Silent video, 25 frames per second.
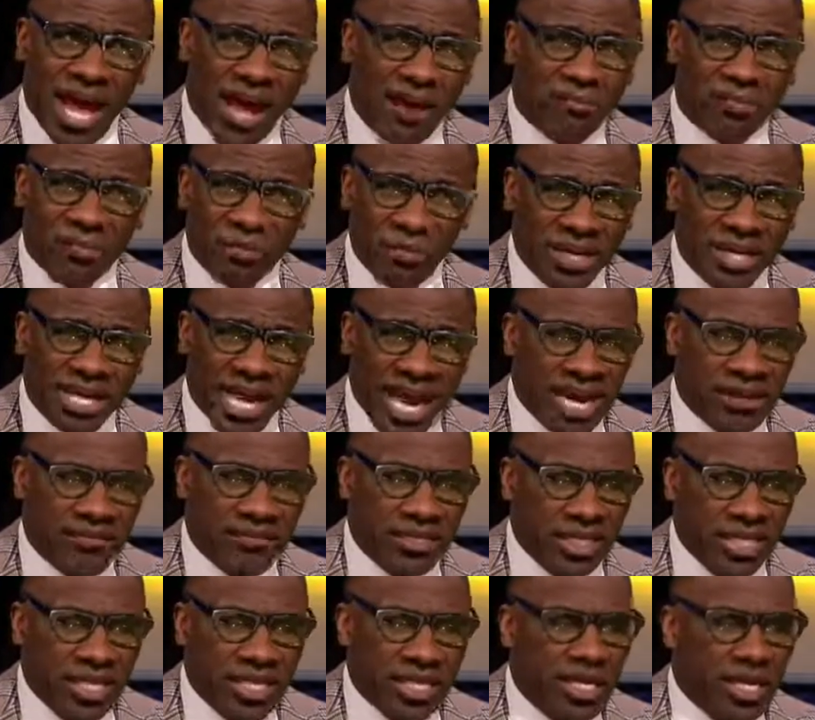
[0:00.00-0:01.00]
and a half, three game
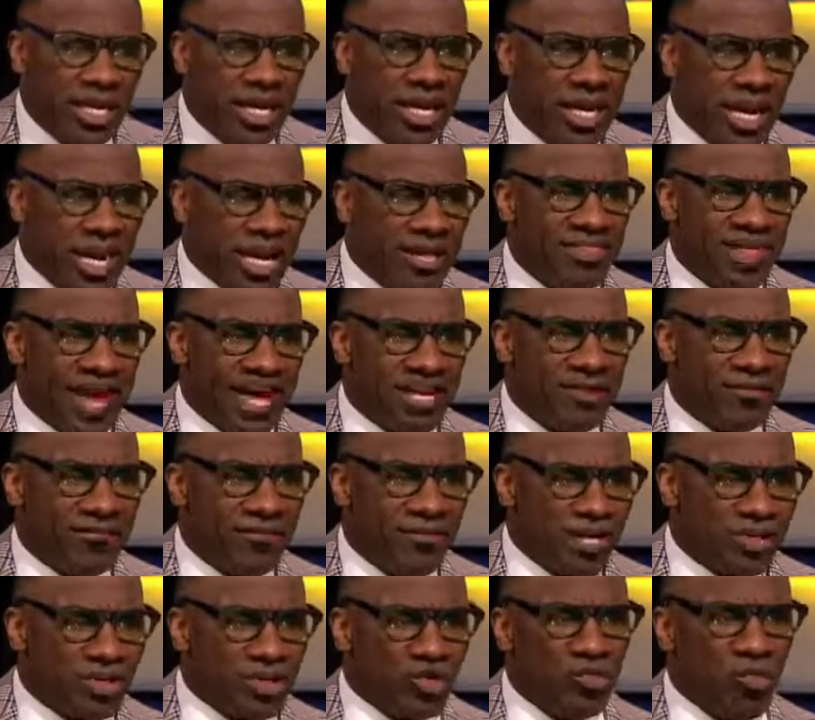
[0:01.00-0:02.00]
lead in that
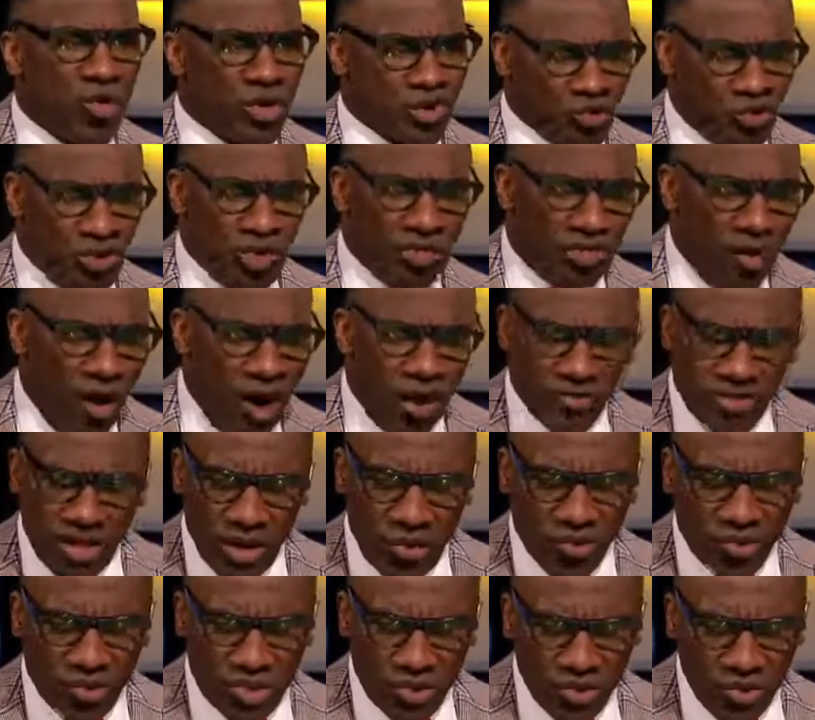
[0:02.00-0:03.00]
division, which we thought
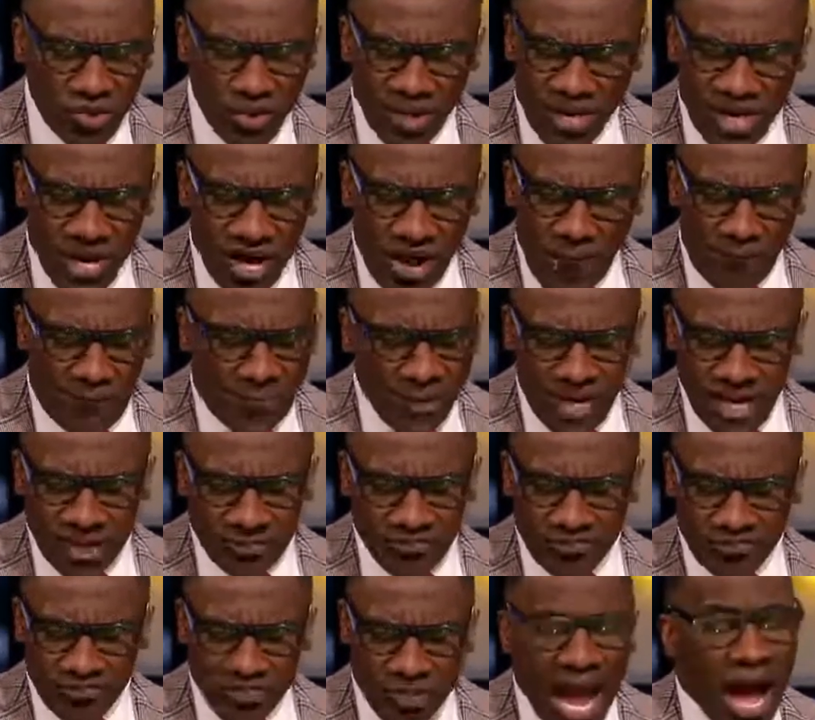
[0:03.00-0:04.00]
they would do,
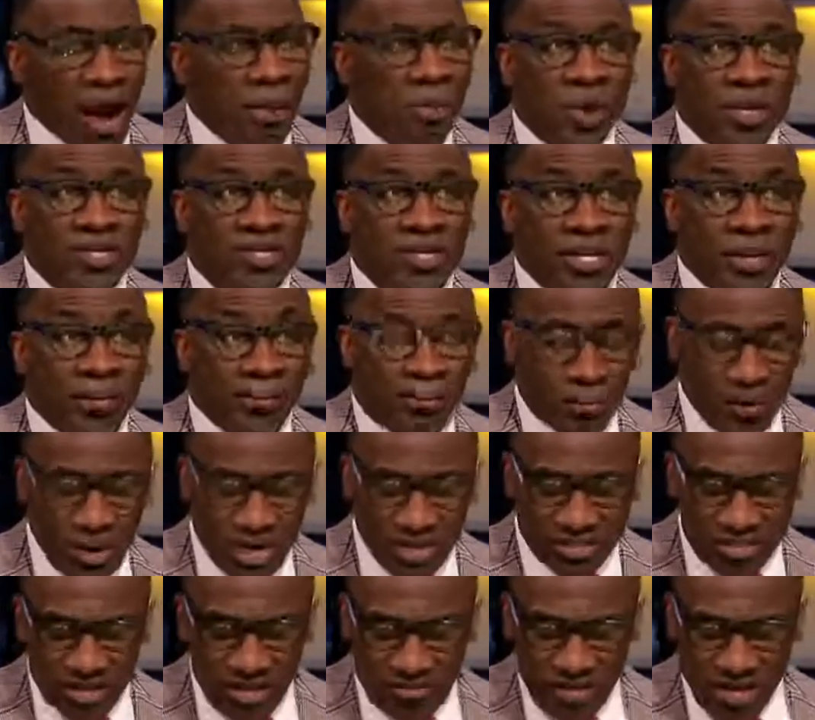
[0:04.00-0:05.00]
but I wasn't
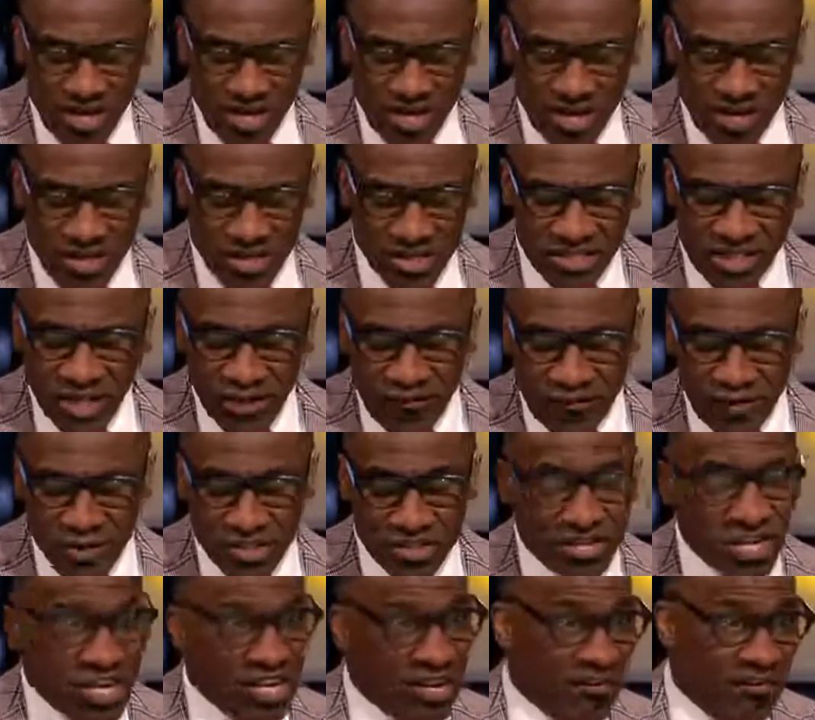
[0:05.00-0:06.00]
impressive.
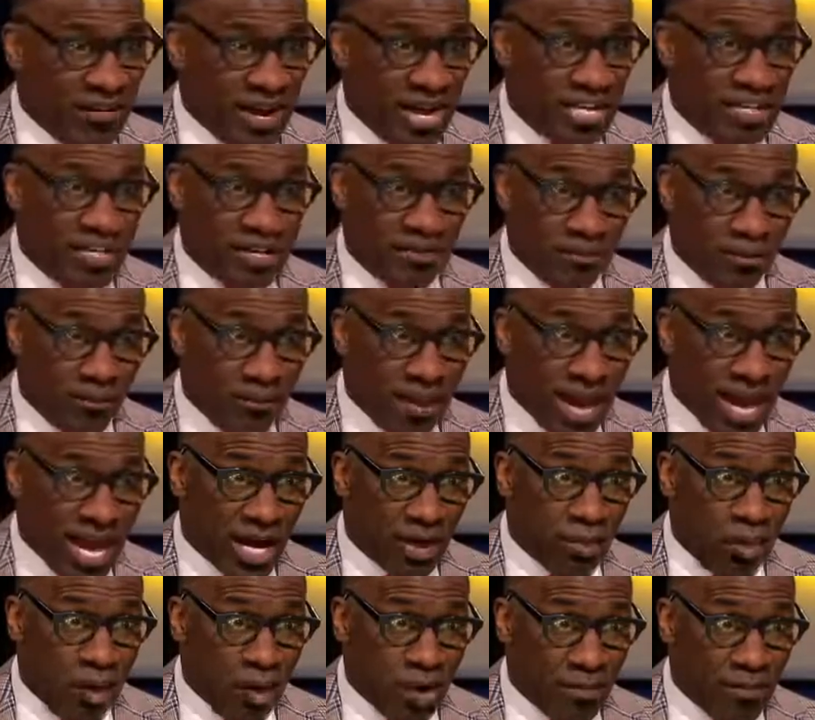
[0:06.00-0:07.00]
Defense took advantage of a
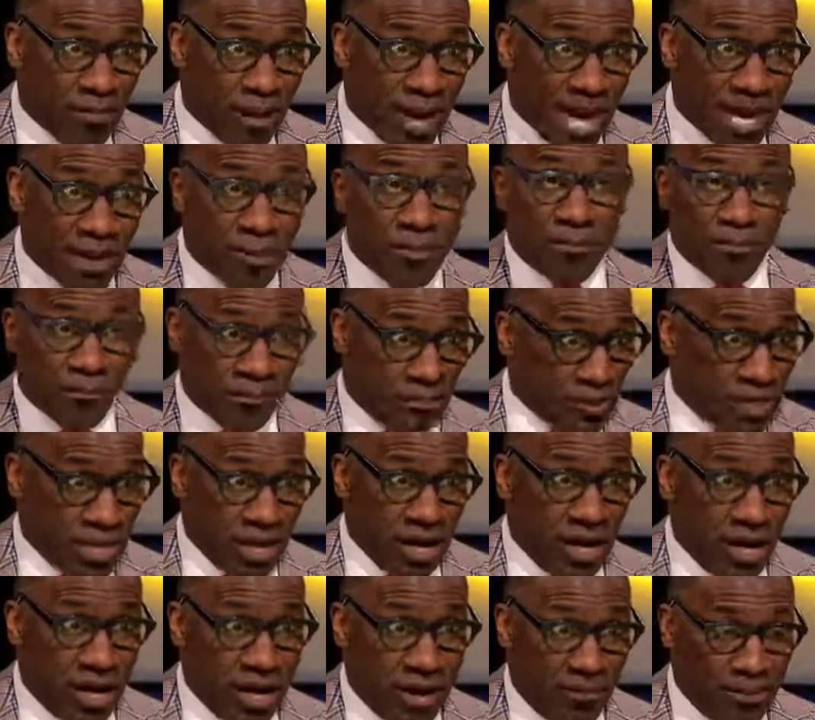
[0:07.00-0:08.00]
bad quarterback uh,
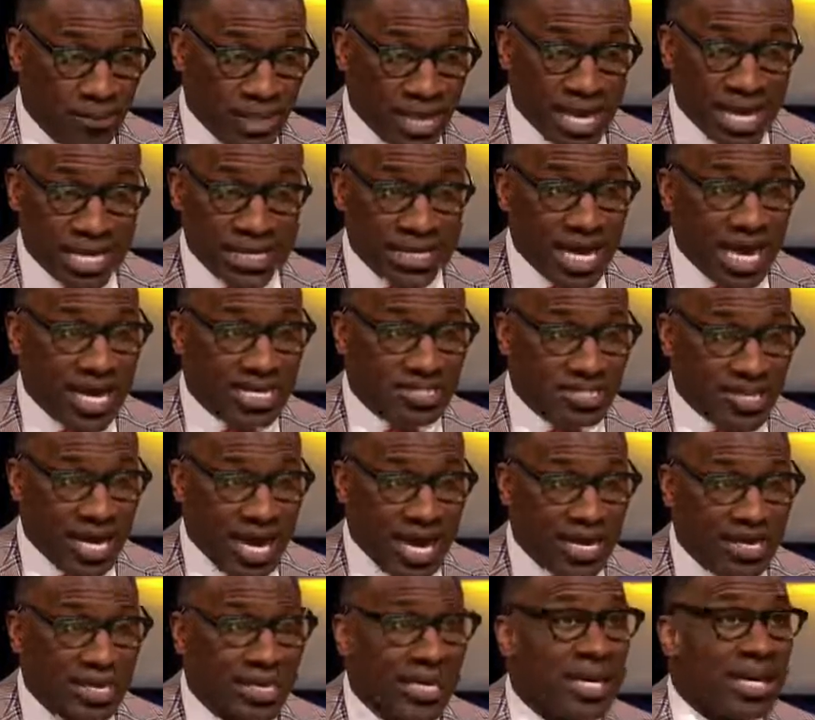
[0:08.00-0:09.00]
uh, playing last
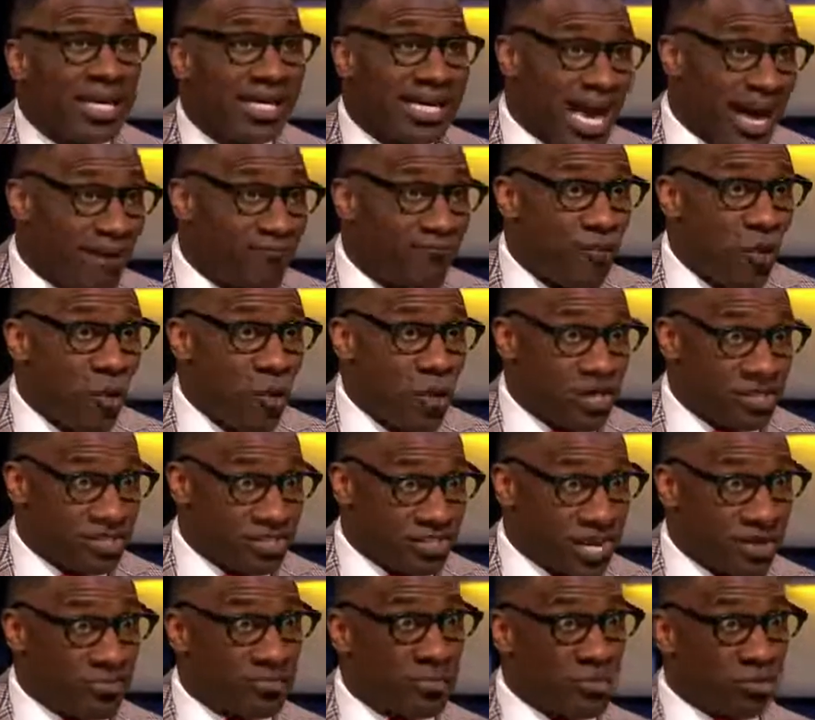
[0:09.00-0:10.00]
night. Got four
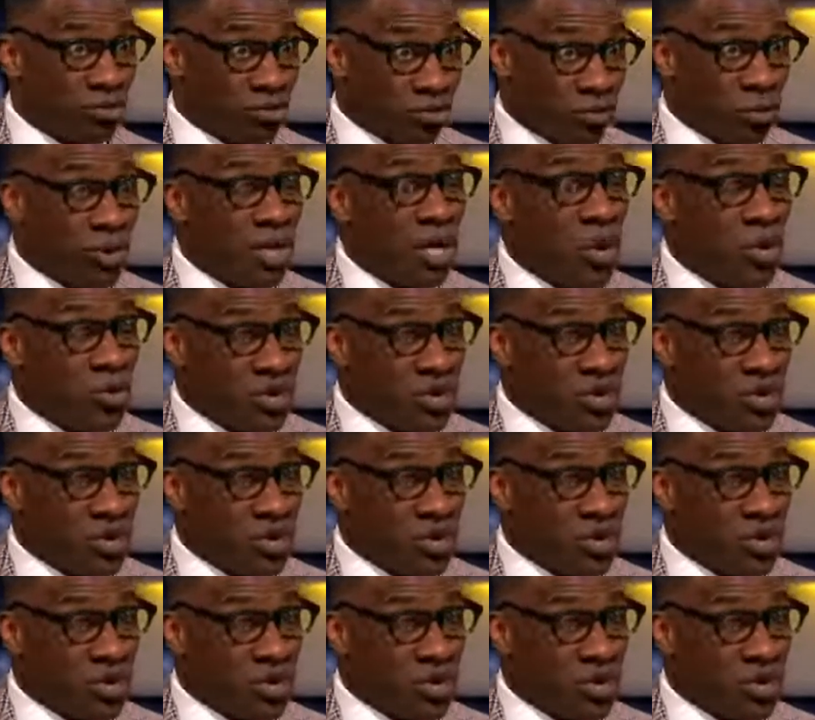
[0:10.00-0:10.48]
interceptions, three